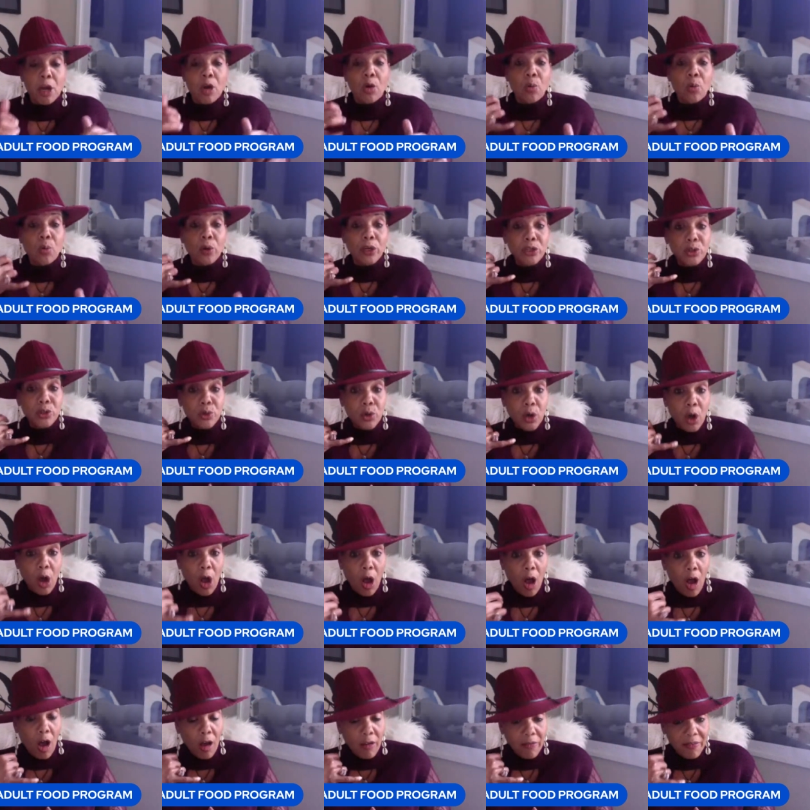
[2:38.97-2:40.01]
When you
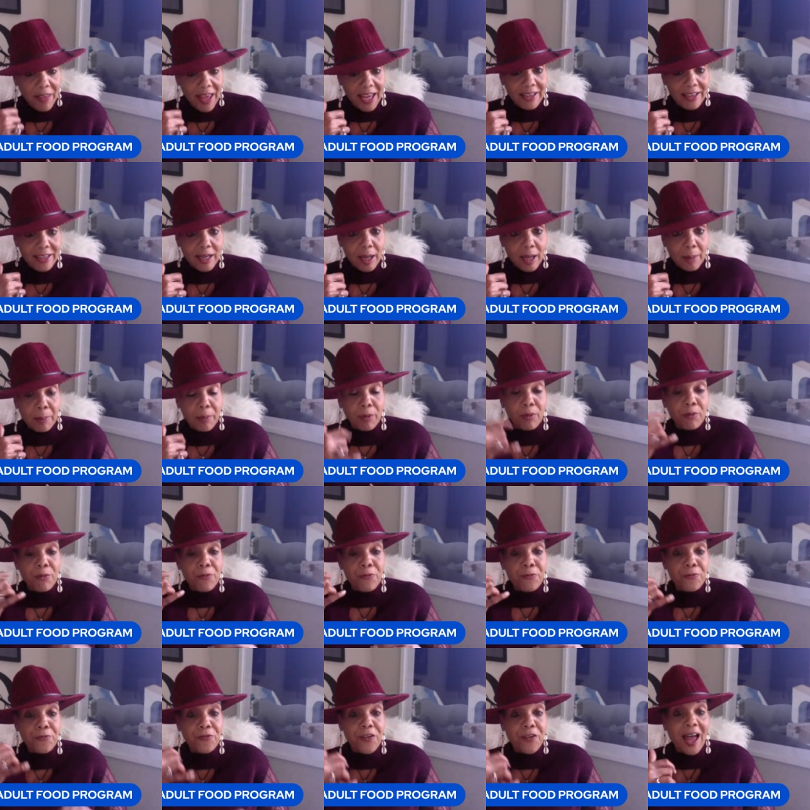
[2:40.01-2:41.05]
call that number,
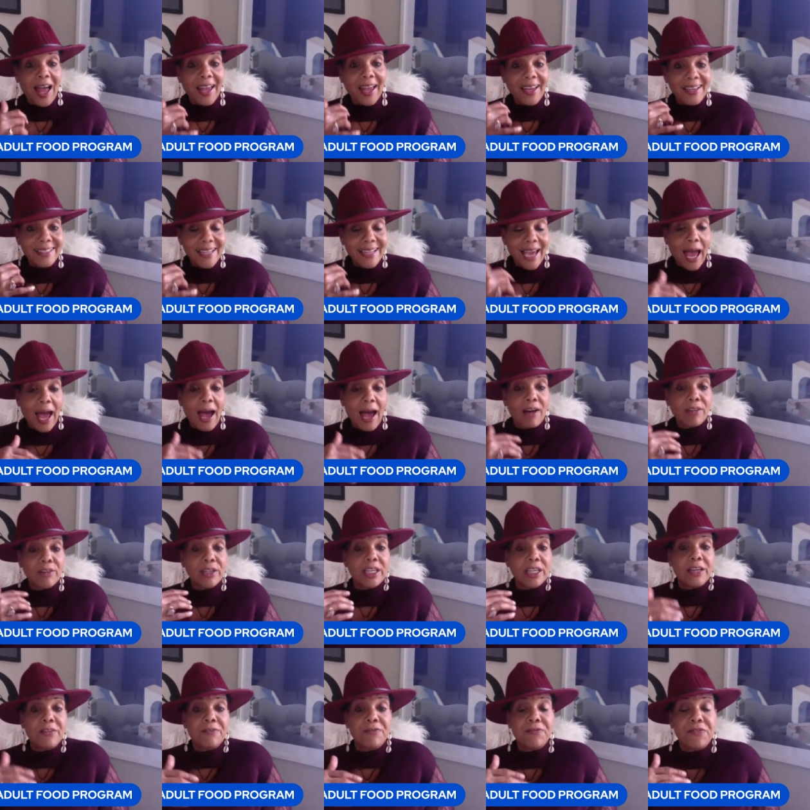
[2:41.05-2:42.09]
find out
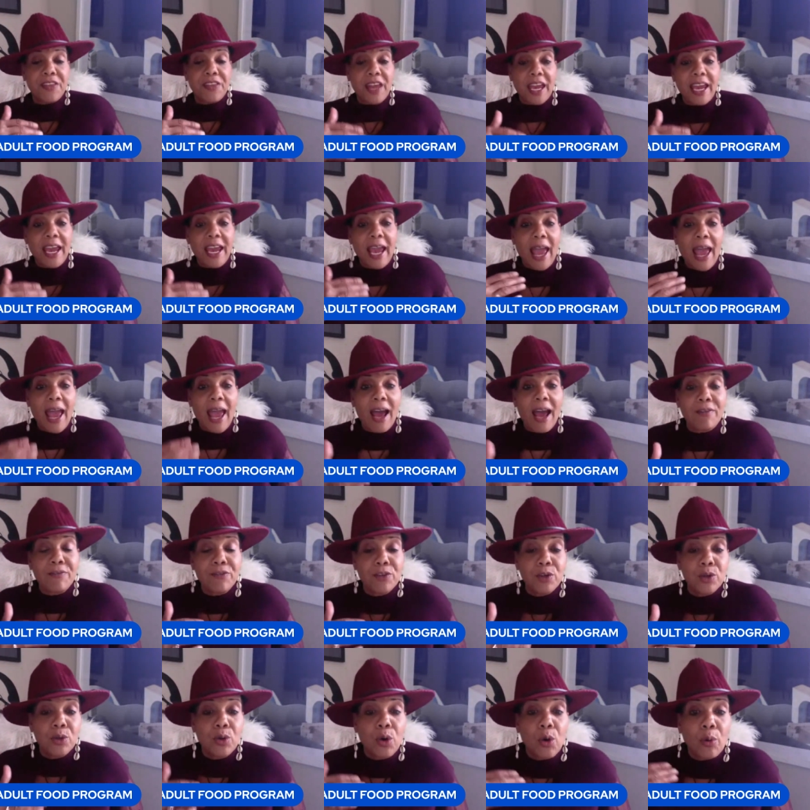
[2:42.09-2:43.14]
if they have
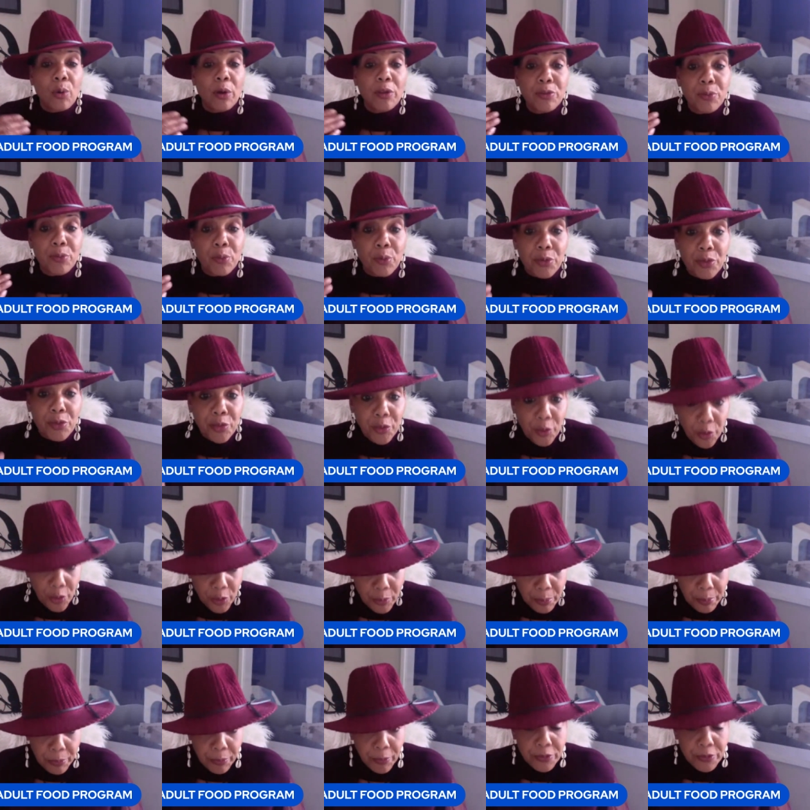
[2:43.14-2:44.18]
you going through a third
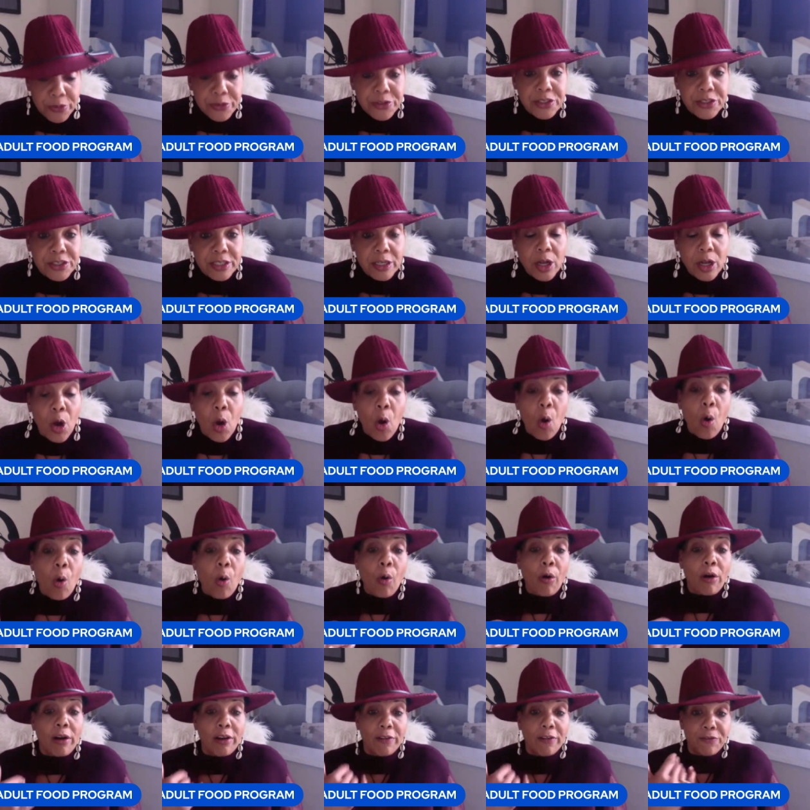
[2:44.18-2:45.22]
person
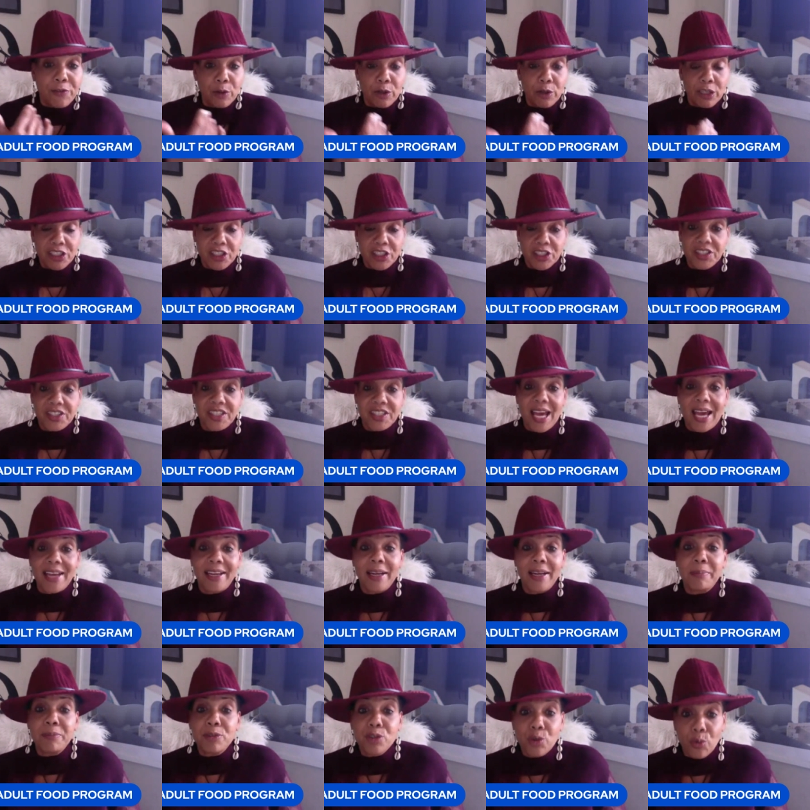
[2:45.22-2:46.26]
or if you can just sign
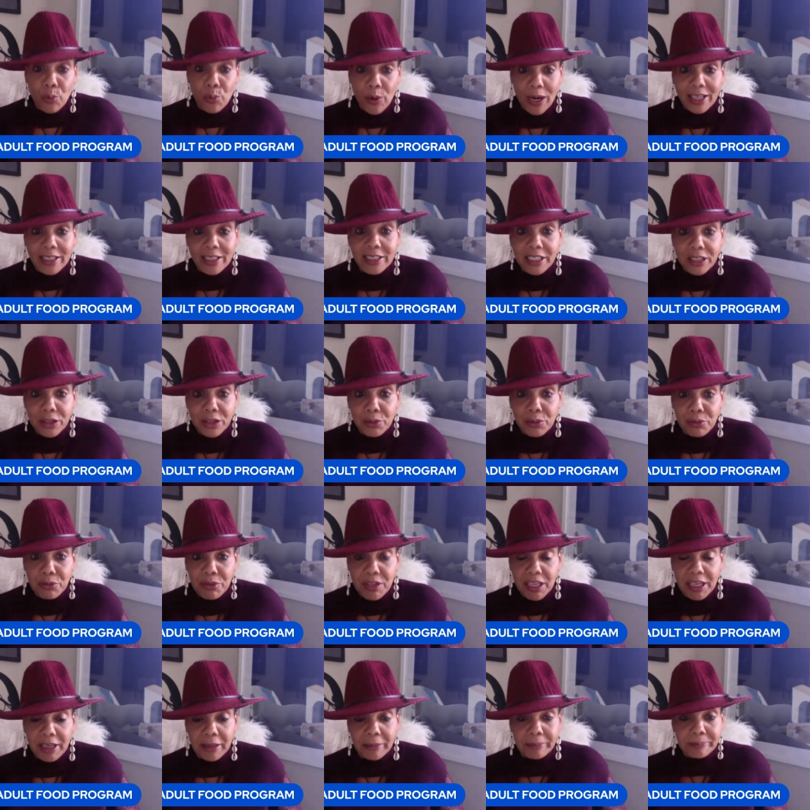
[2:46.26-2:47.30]
up directly through
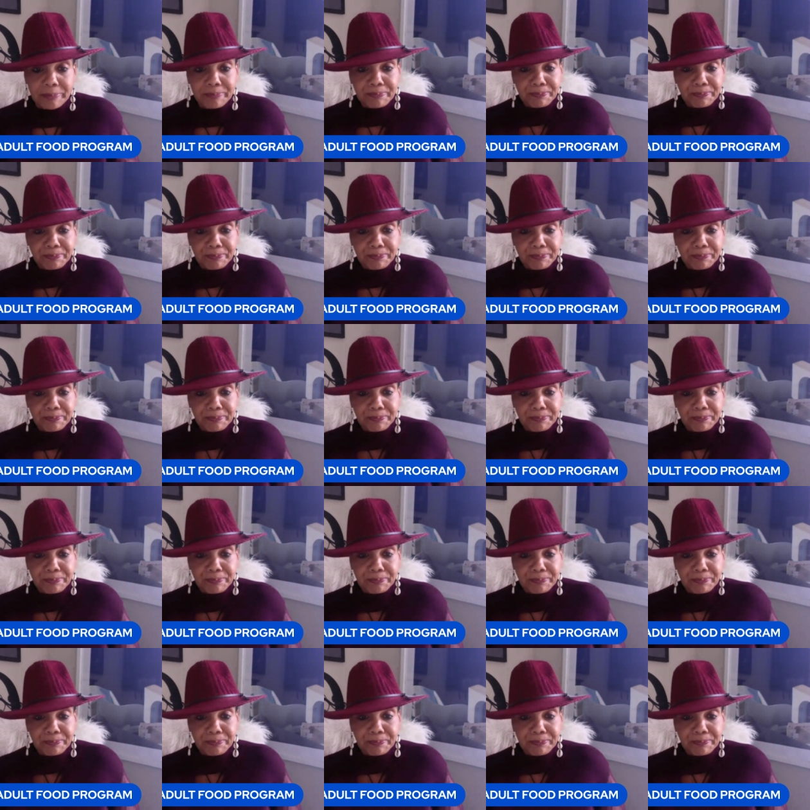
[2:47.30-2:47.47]
them.